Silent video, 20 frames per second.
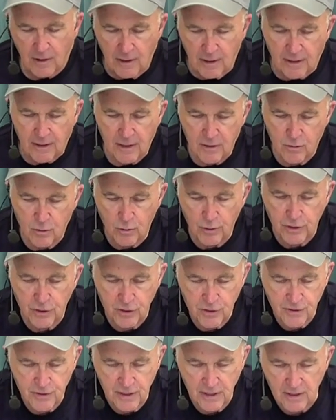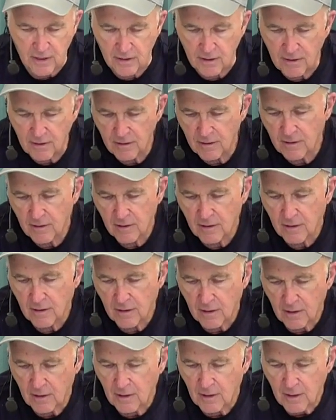Guess what we just did?
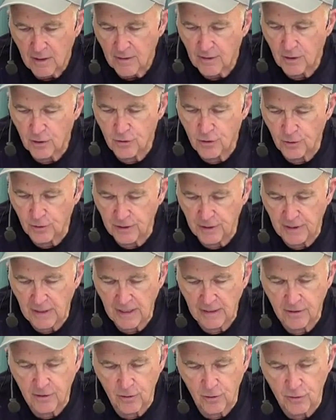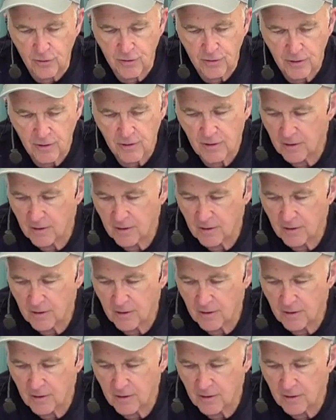There's your connectors.